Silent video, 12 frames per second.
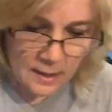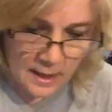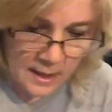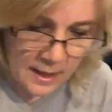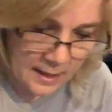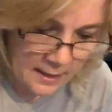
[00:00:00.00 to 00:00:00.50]

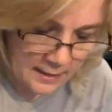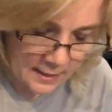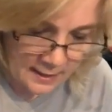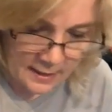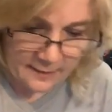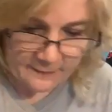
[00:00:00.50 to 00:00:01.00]

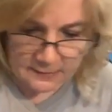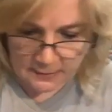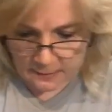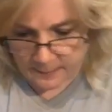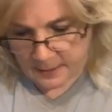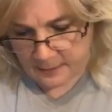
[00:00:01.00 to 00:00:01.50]
red. I have a
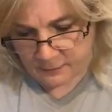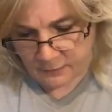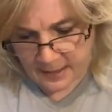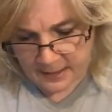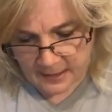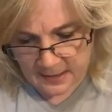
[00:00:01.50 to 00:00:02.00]
little bit of
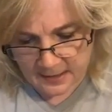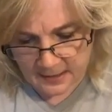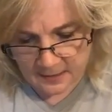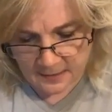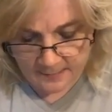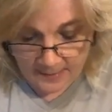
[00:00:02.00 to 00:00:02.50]
red
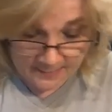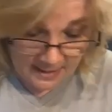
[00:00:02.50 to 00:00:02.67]
gingham.